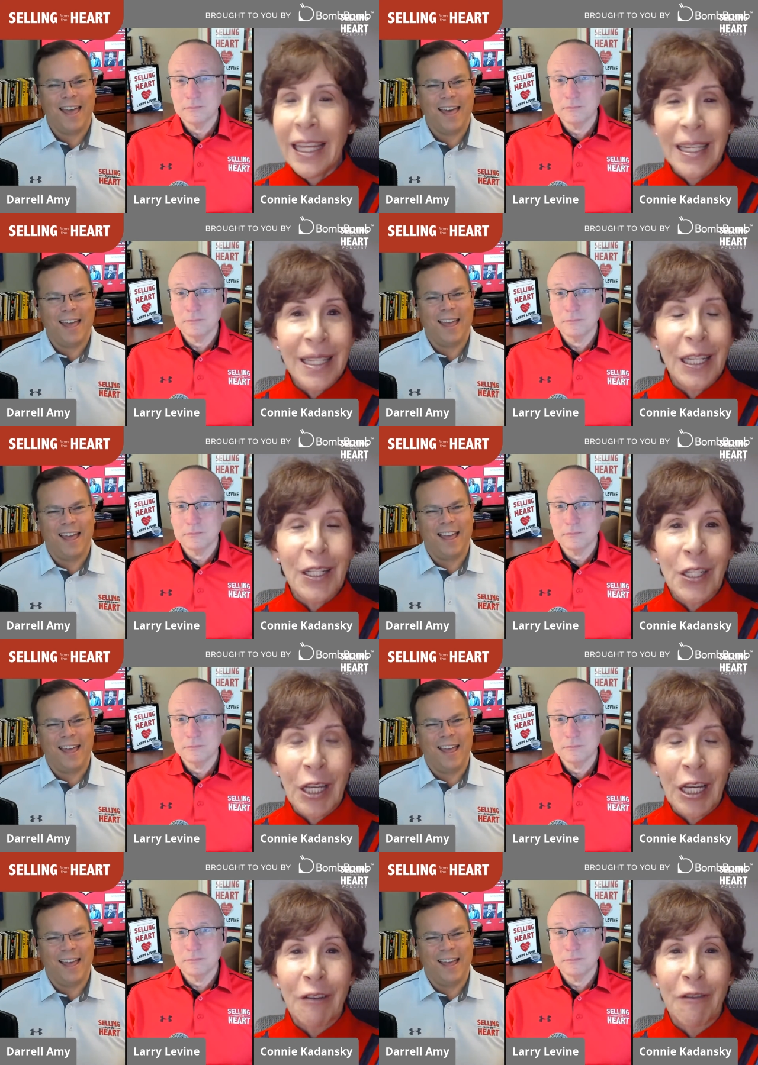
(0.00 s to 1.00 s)
Speaker 1: easiest
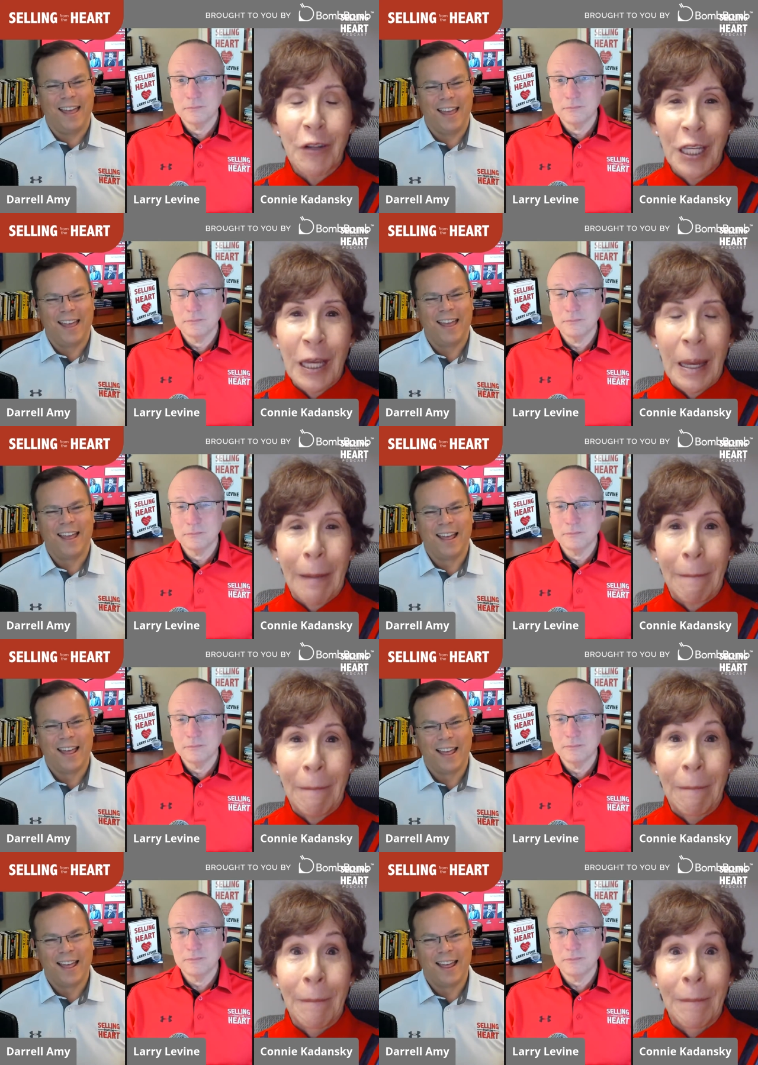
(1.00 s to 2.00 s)
to overcome.
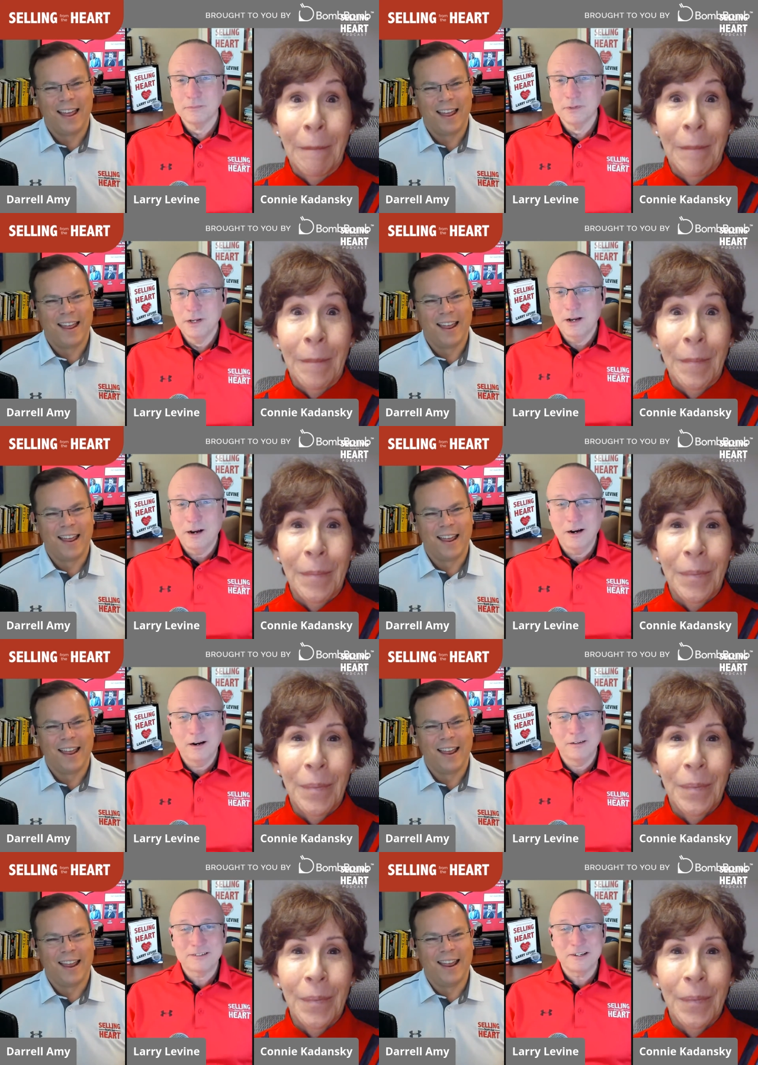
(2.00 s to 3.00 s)

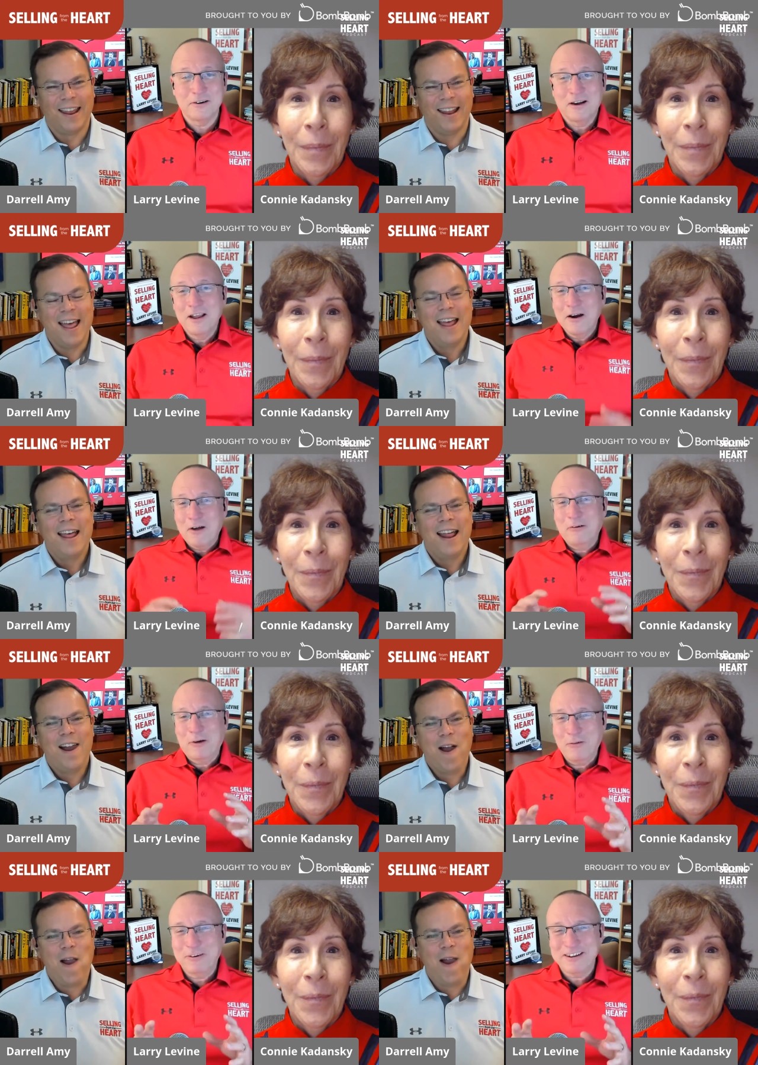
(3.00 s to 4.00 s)
Speaker 2: Oh, so I,
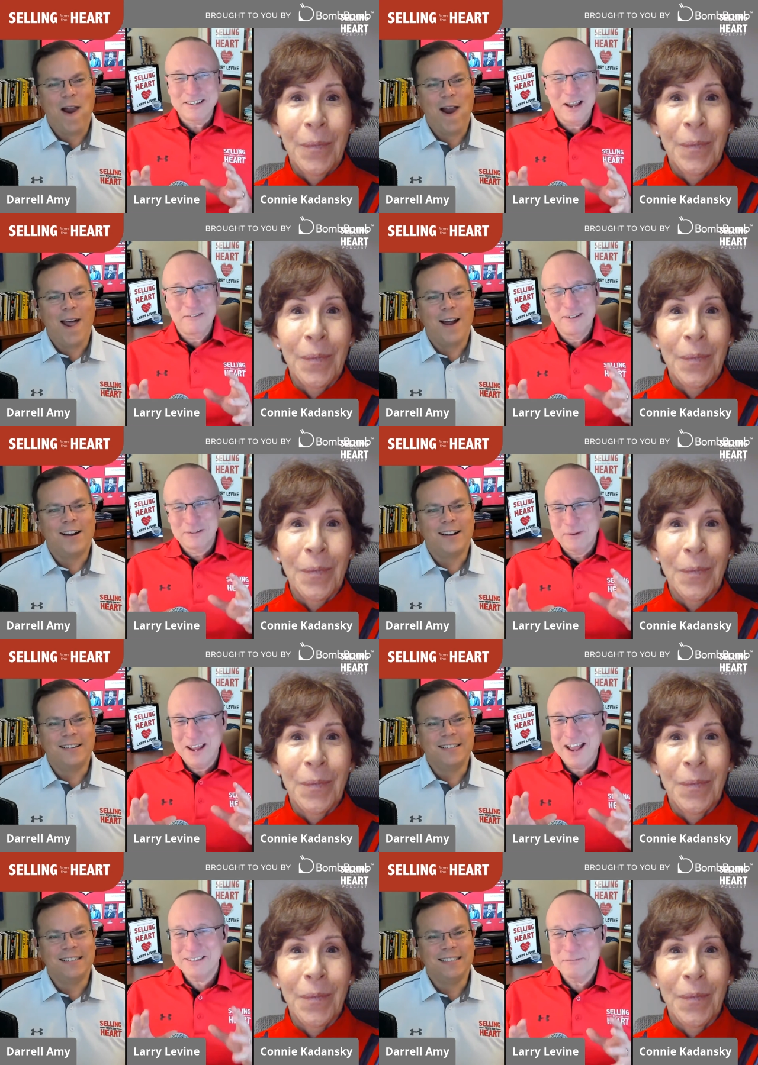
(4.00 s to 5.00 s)
I want to dive into this, but
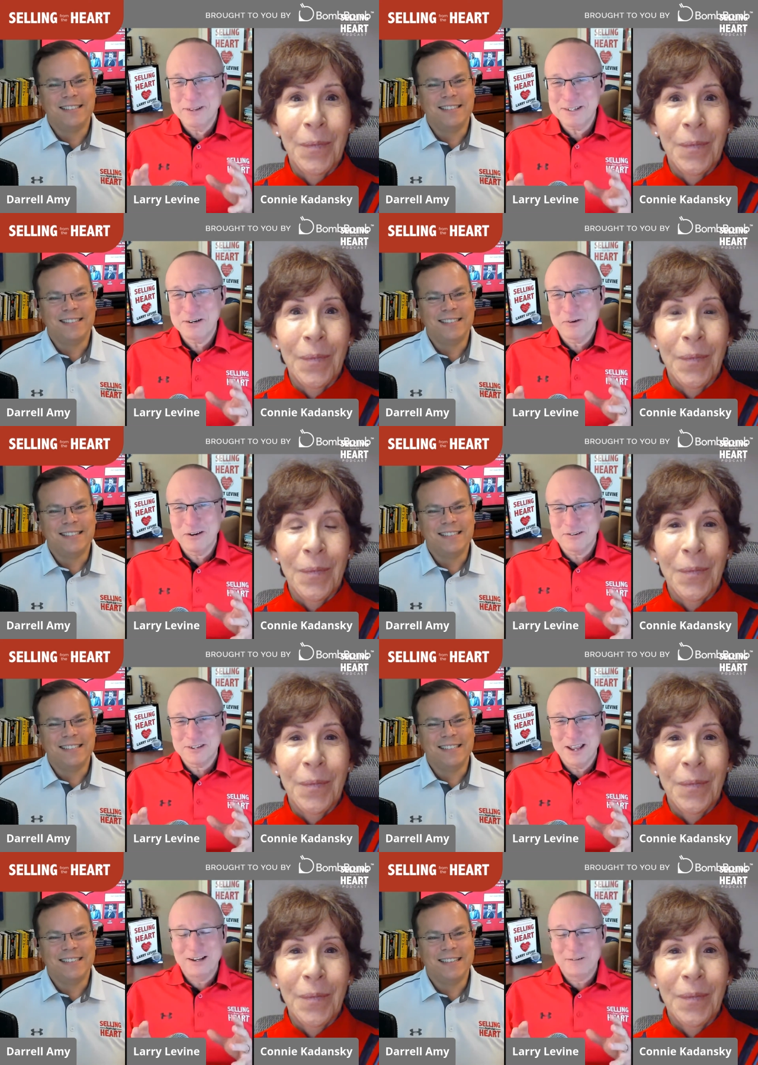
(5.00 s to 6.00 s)
as I'm listening to what you're
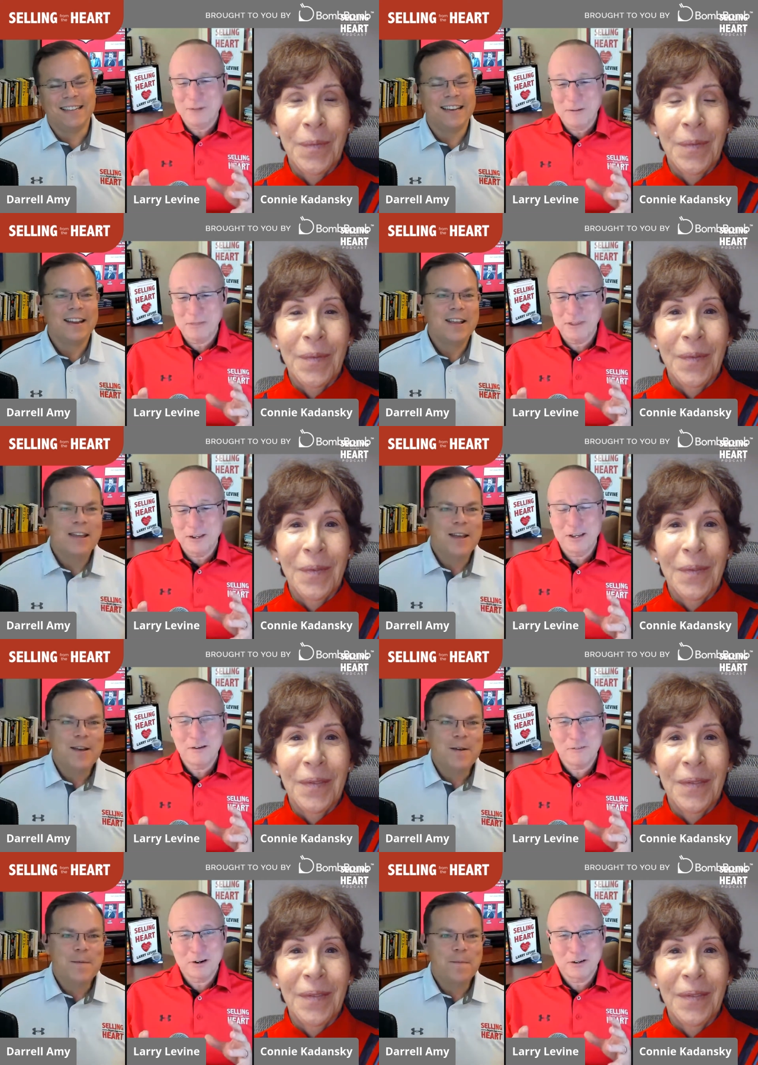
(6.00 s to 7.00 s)
saying, I'm, I'm thinking
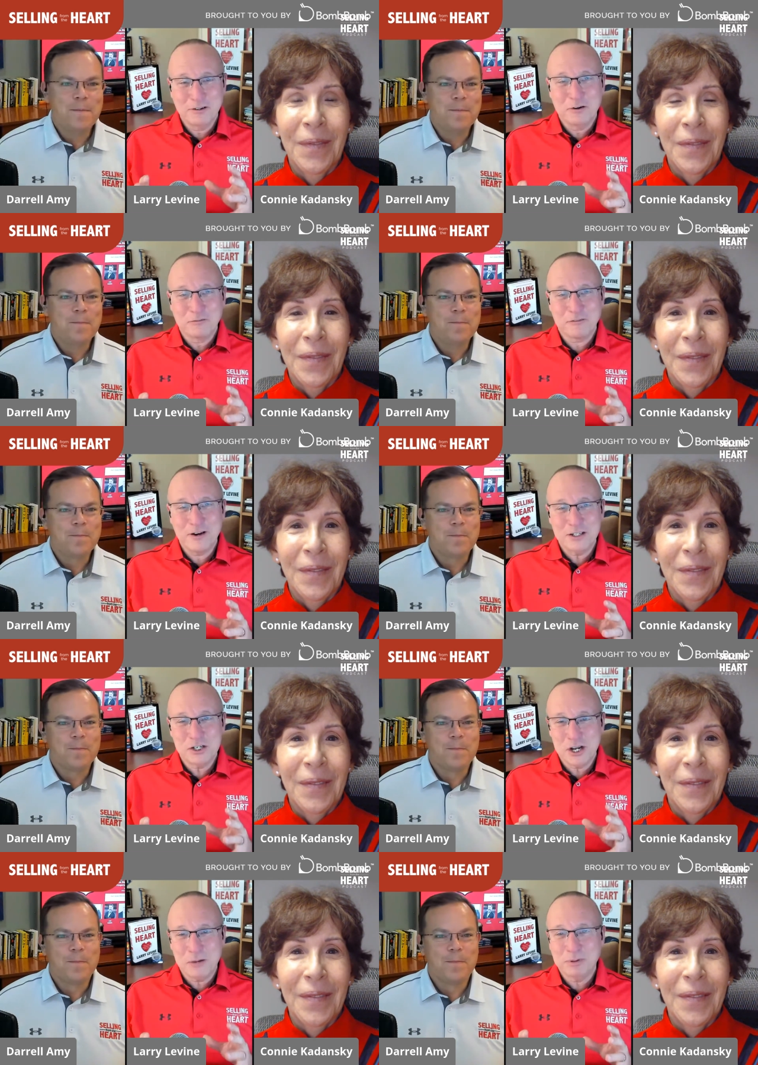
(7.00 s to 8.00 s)
of our good old friend
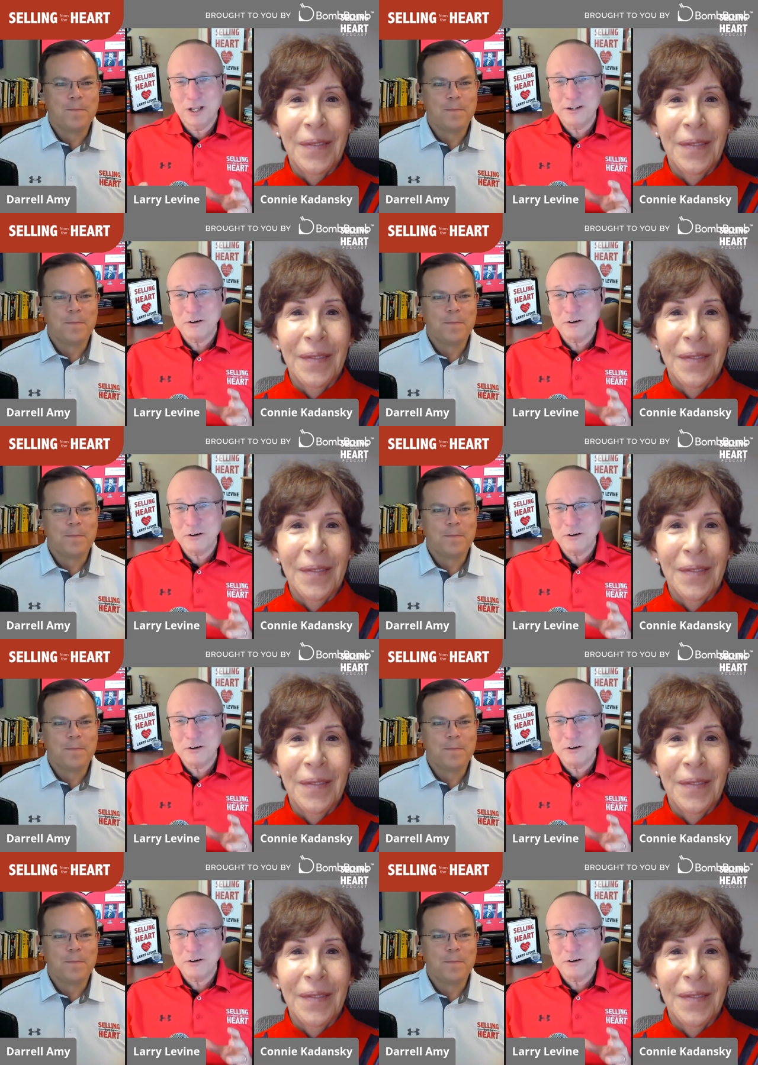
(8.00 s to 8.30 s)
Jeb Blount